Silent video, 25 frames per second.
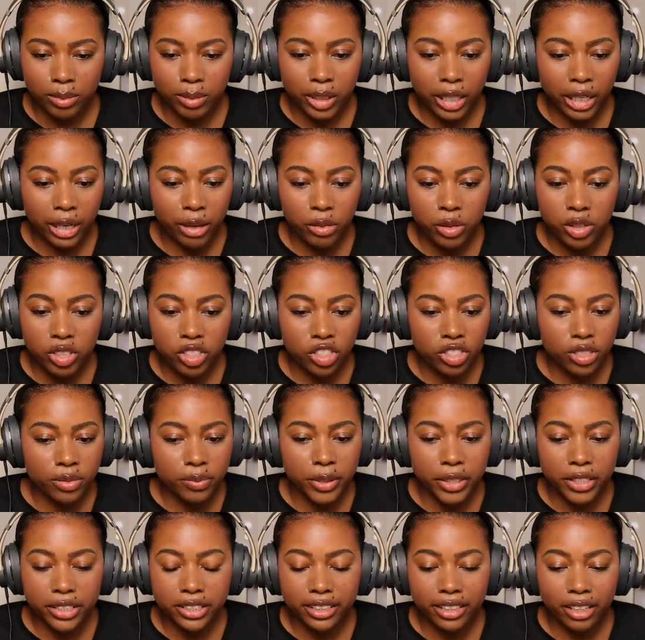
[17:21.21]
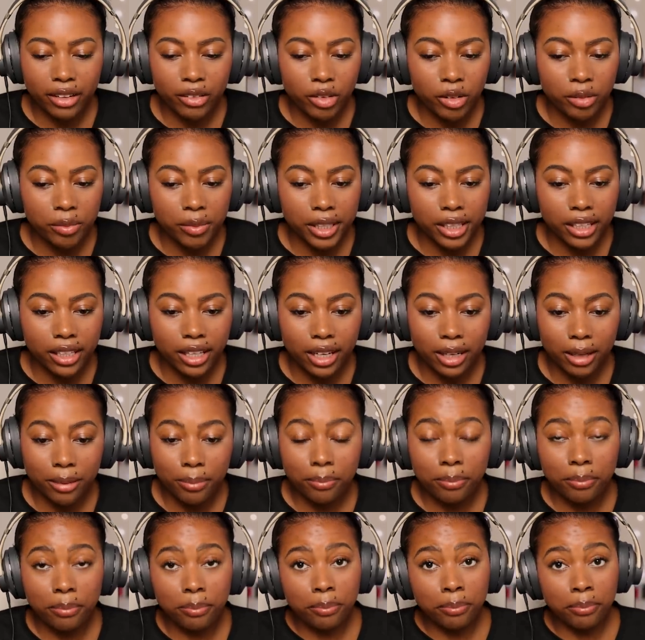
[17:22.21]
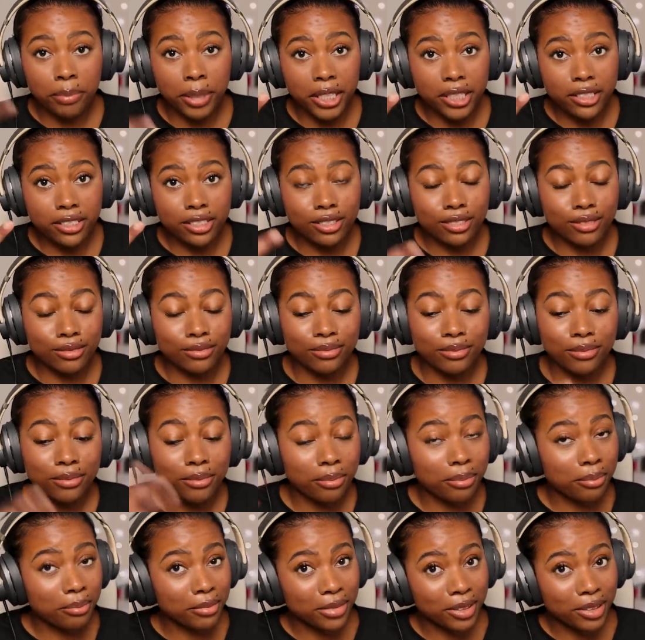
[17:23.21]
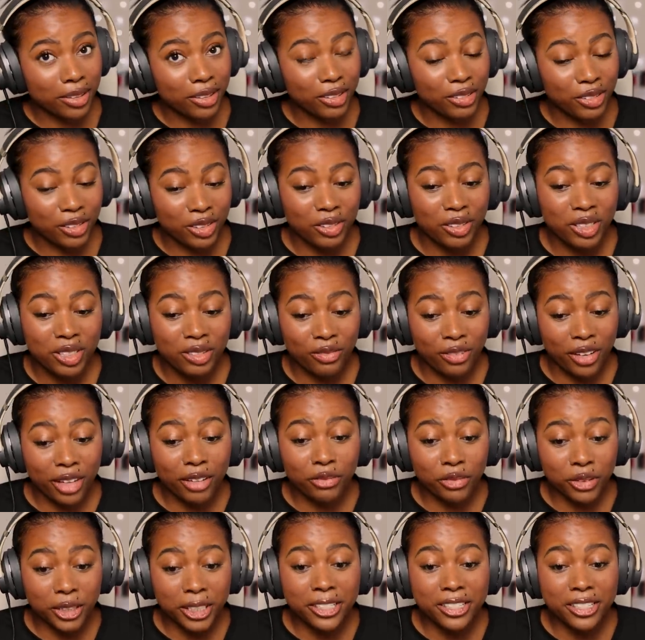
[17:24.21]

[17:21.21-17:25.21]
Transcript: sorry, I would have just booked it. I would have been like, peace. Fend for